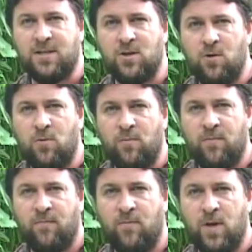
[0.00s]
So
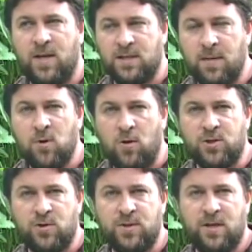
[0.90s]
in some
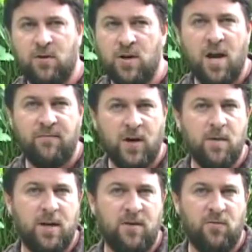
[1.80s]
cultures, there are not
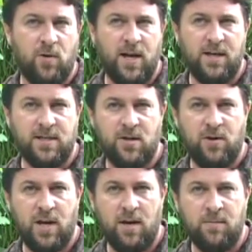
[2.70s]
very many varieties that
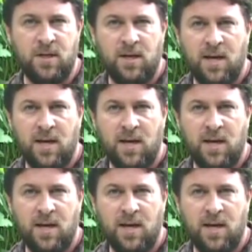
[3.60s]
are named.